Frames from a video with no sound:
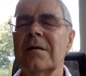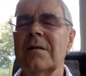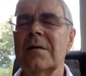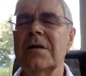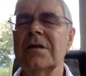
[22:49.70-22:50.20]

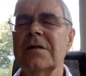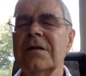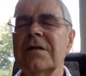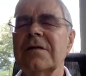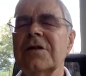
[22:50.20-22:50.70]
But it just
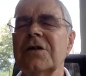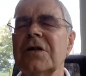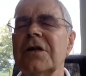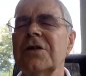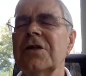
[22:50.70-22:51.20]
gives a
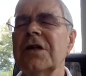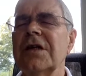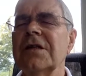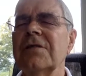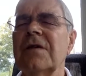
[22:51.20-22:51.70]

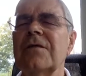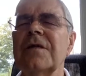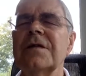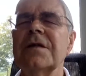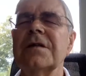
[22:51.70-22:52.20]
change of
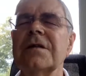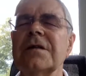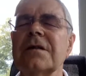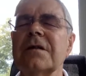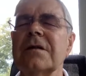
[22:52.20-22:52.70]
emphasis